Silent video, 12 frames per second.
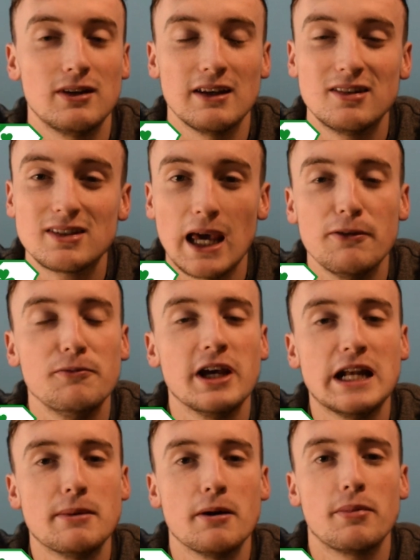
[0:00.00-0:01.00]
To escape from
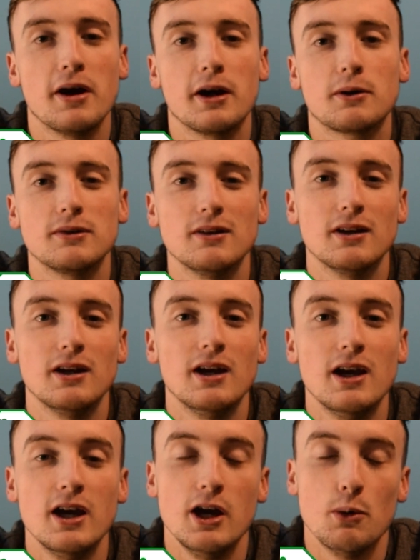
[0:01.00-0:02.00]
Derry Park with
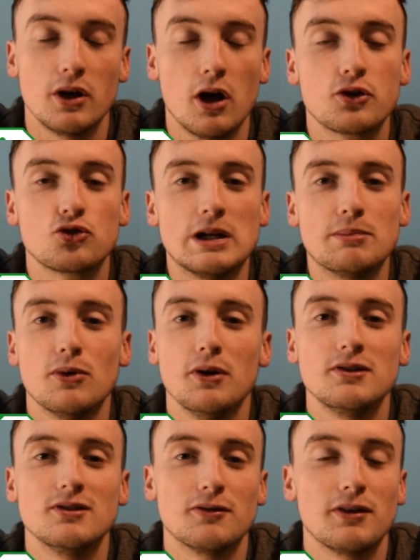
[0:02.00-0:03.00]
all 3
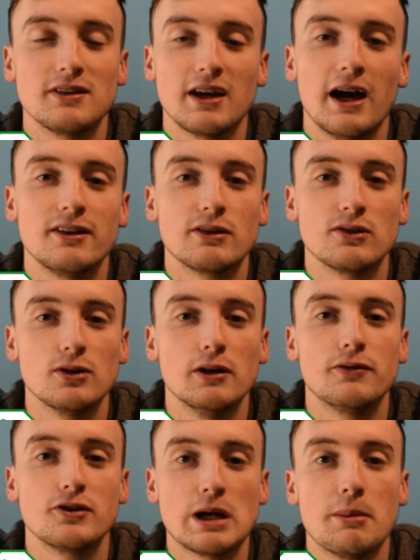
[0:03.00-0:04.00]
points is a fantastic result
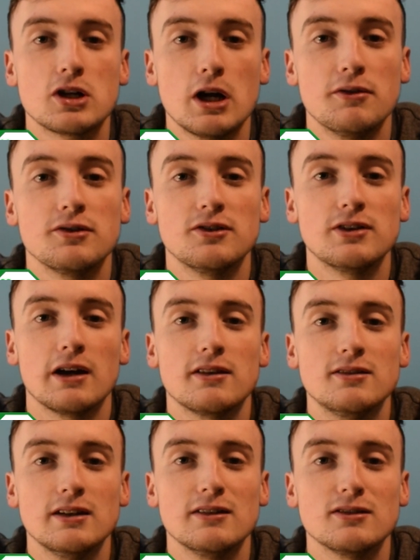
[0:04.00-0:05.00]
for Shamrock Rovers to start the
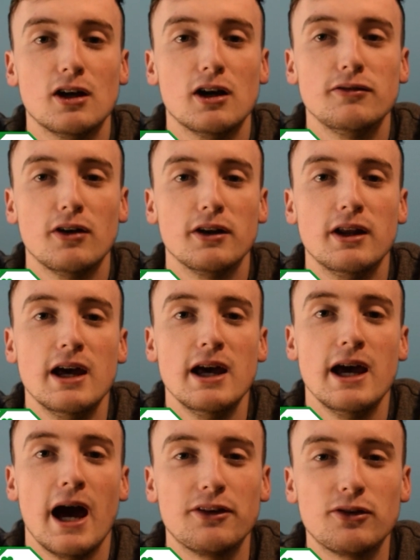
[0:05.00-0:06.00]
season off on,
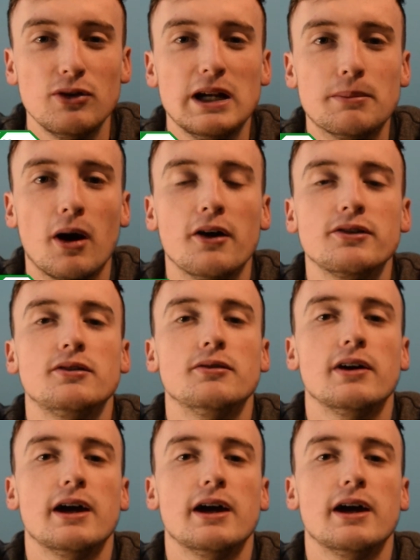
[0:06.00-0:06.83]
and it's a really positive